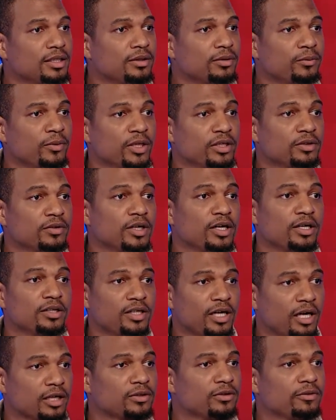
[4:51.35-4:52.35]
with a
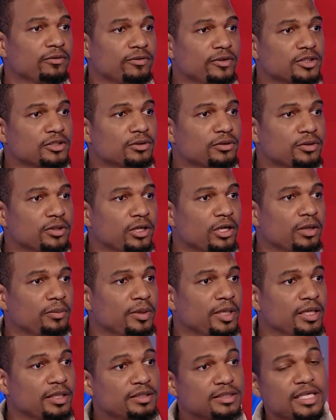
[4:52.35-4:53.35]
doctor of physical therapy
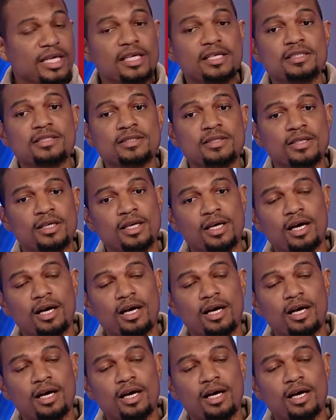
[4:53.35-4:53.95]
that takes